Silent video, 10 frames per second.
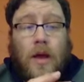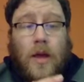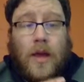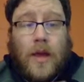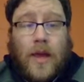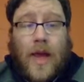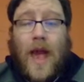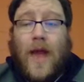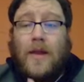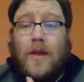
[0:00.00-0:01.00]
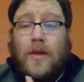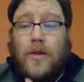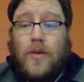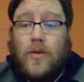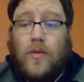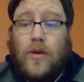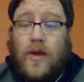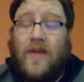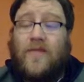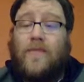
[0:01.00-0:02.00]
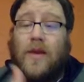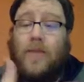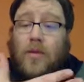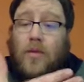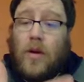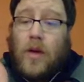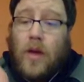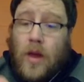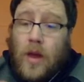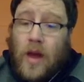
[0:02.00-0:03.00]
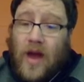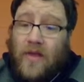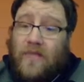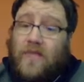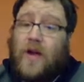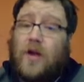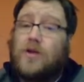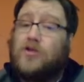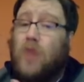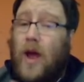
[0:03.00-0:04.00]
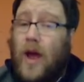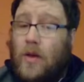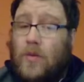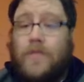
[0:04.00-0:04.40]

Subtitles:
he had to give people a fair trial,